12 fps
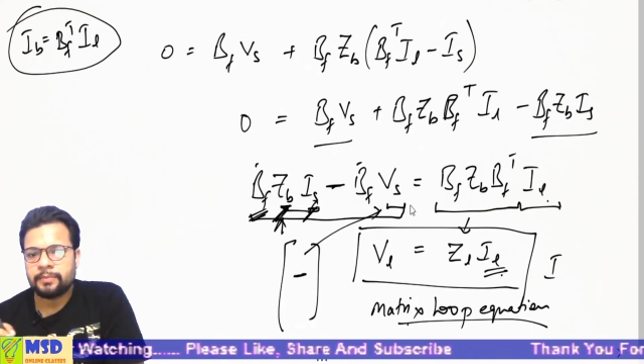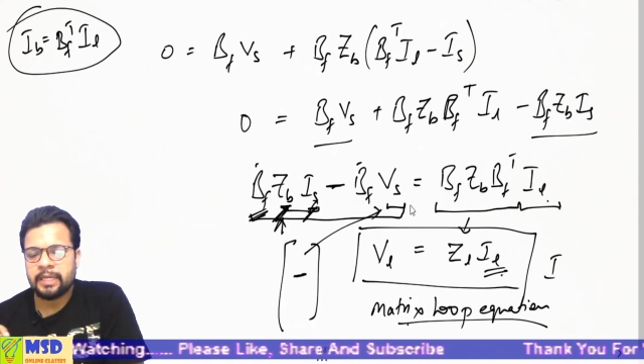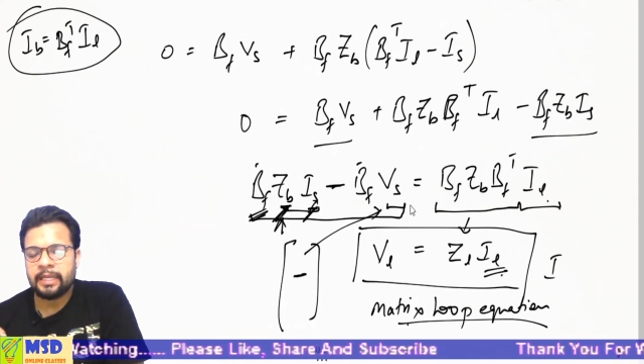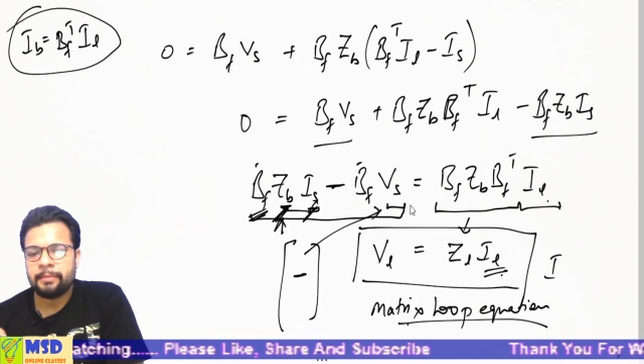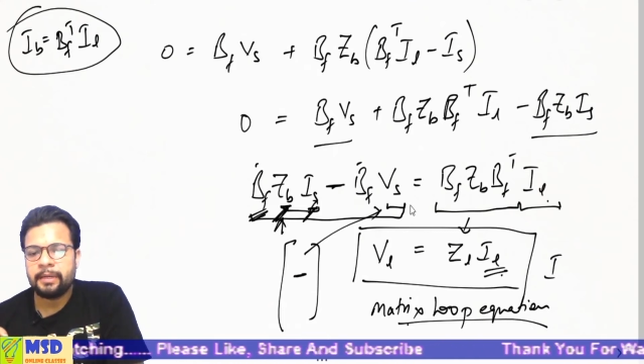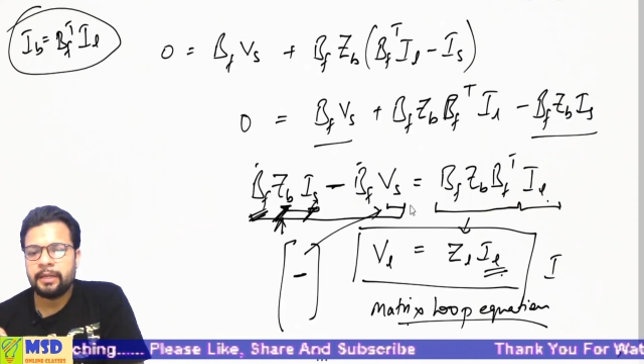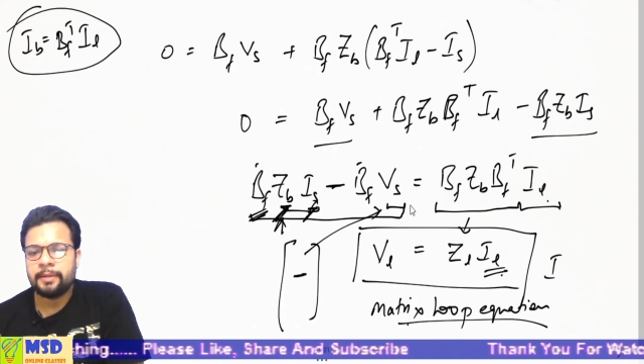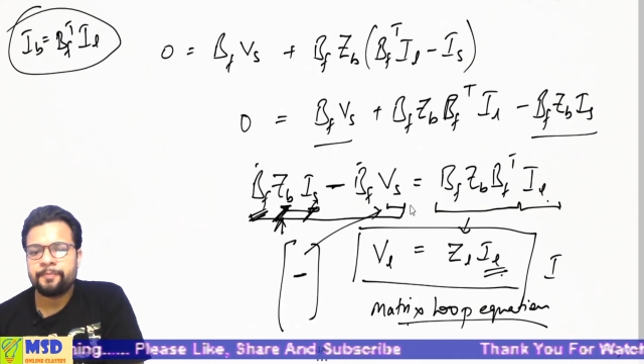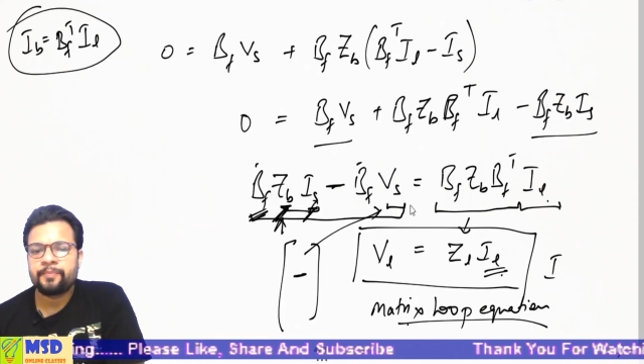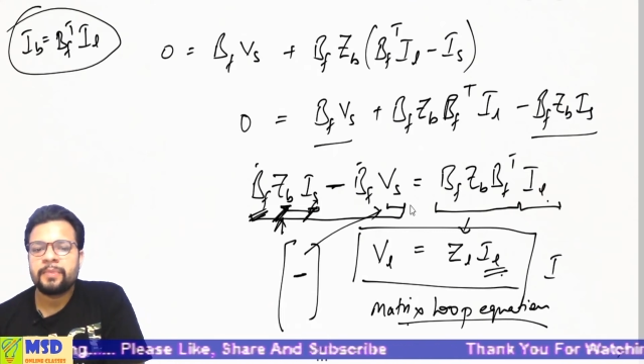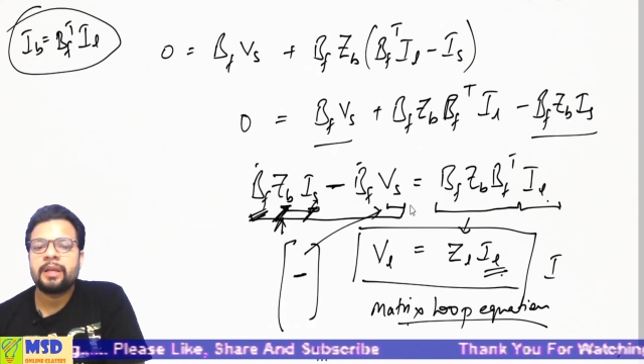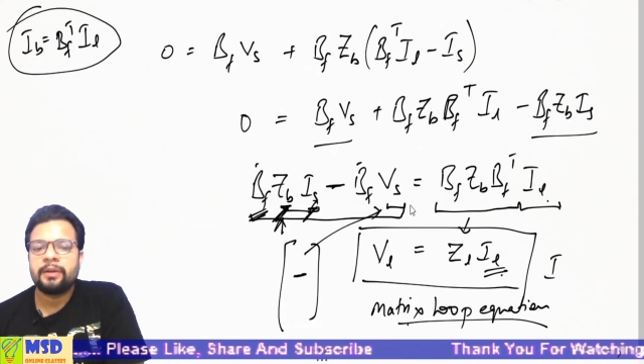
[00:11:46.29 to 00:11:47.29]
element.
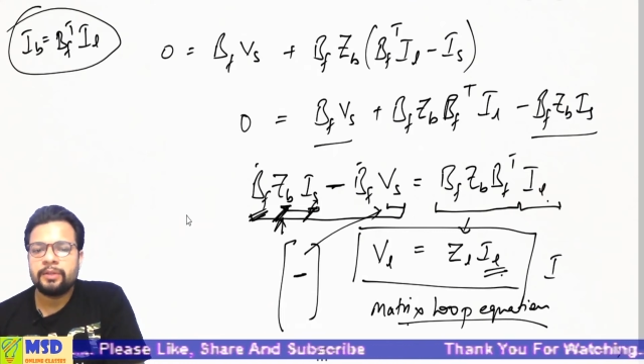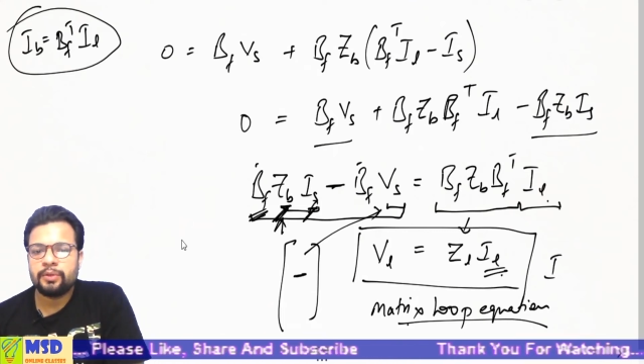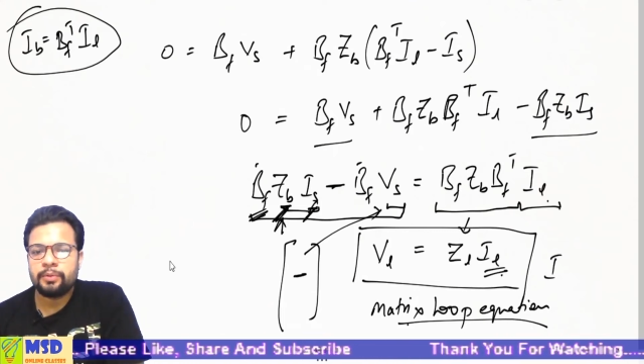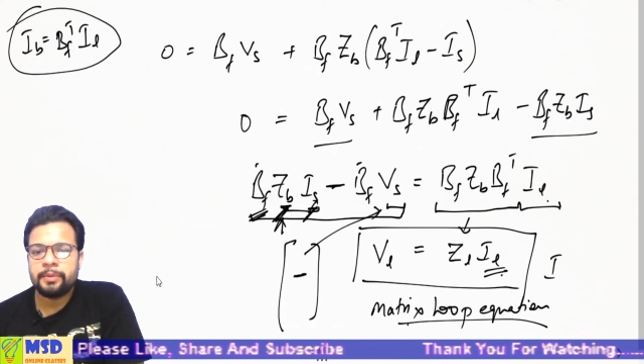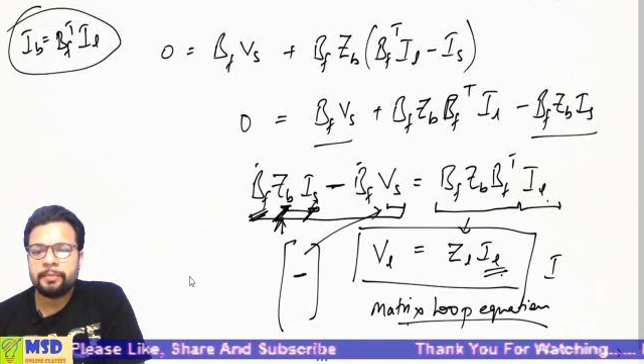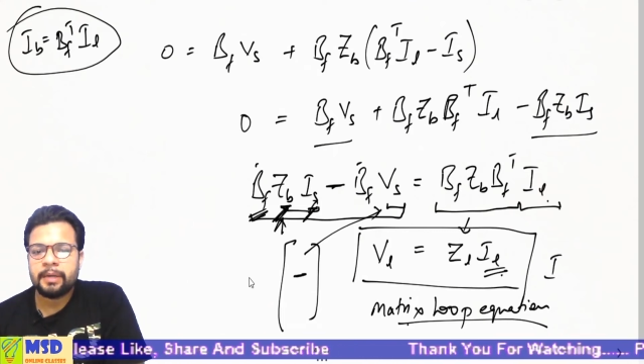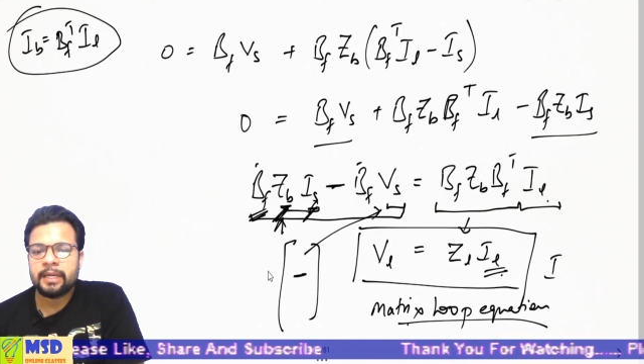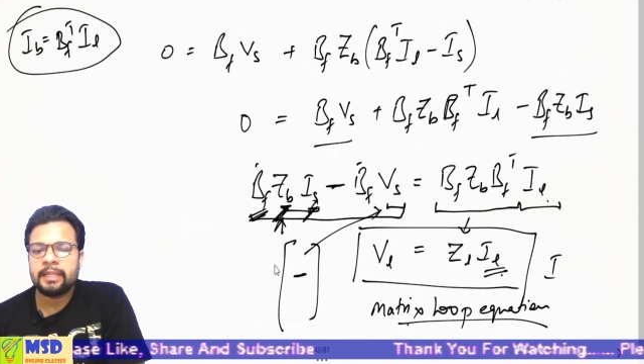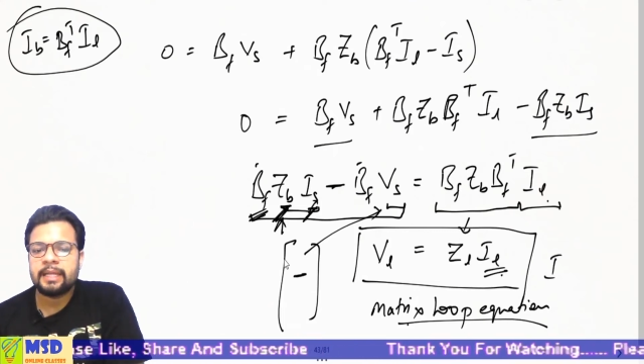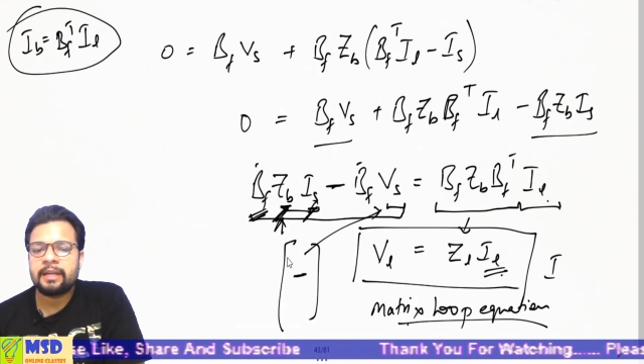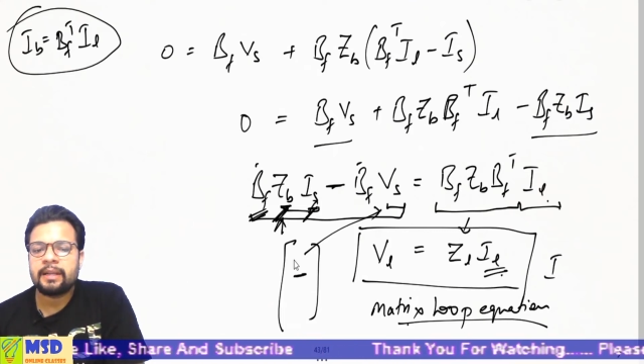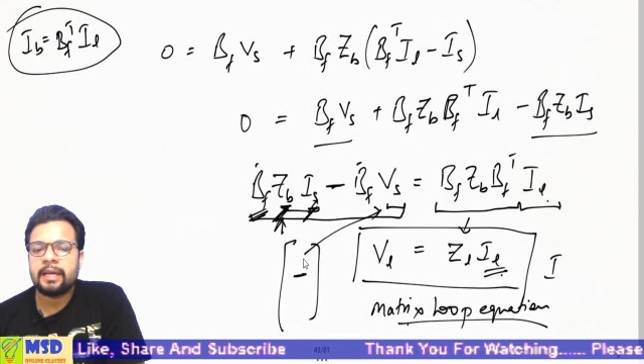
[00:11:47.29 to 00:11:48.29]
You will be marking
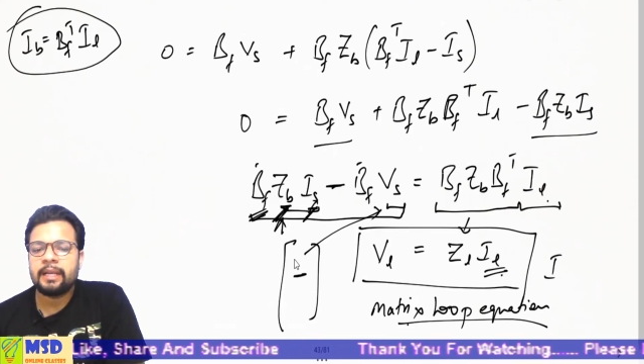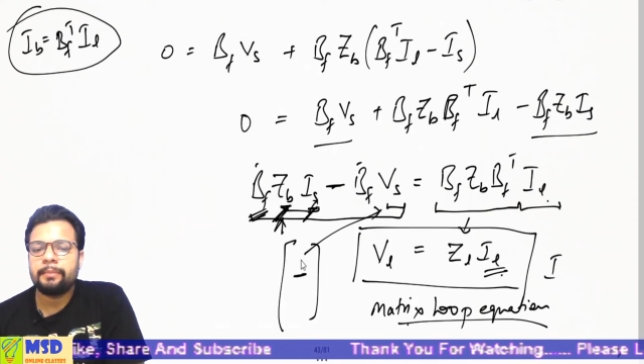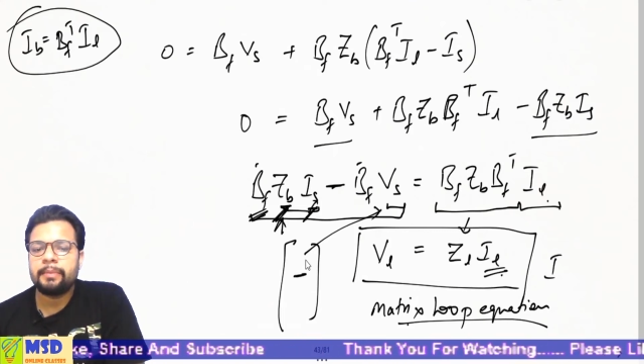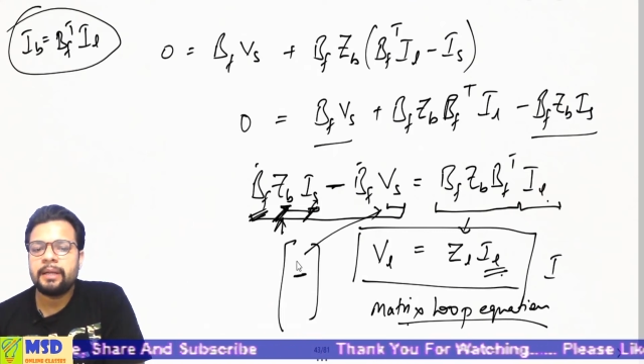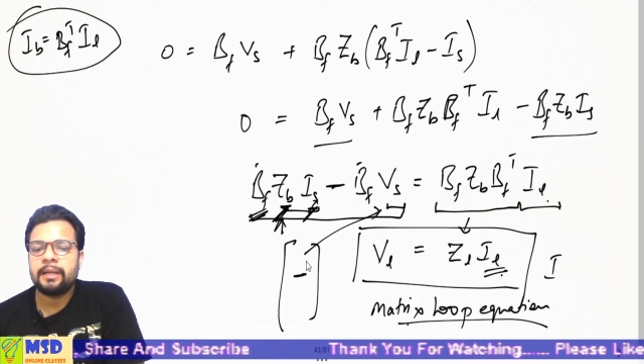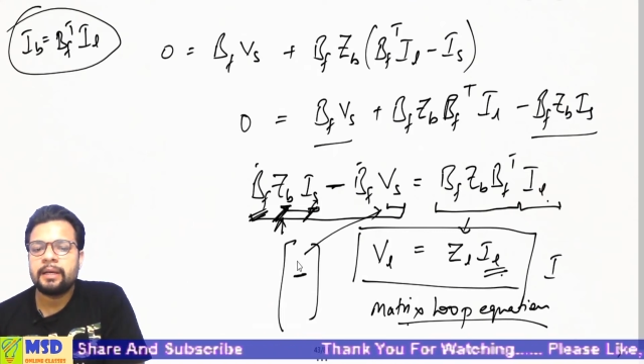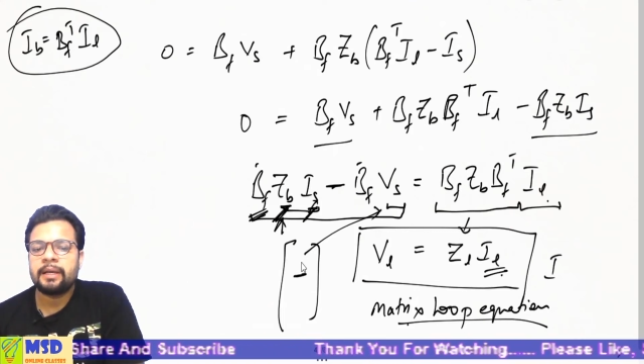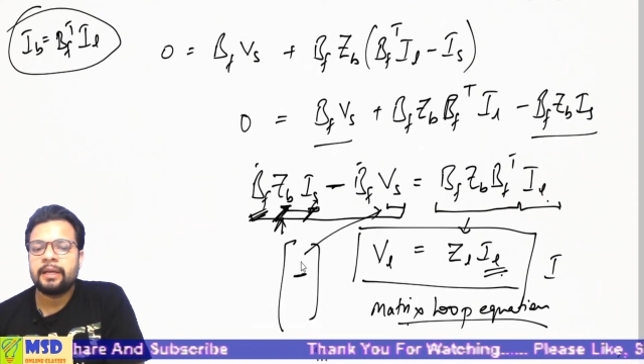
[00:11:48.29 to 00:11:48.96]
that element